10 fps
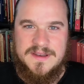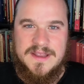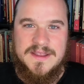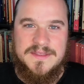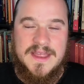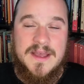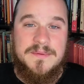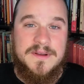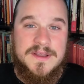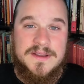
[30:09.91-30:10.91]
in that
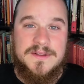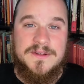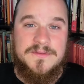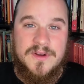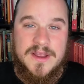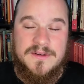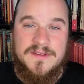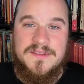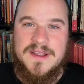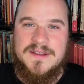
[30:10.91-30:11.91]
particular
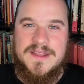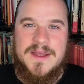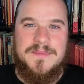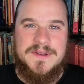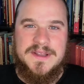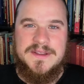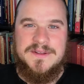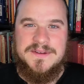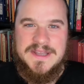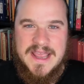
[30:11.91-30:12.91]
fragrance and in that
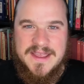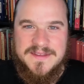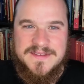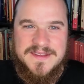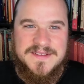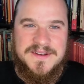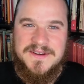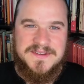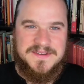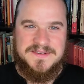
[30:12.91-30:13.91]
particular taste. It's
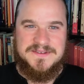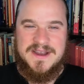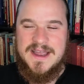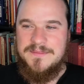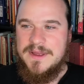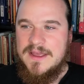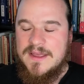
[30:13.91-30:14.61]
hard to describe.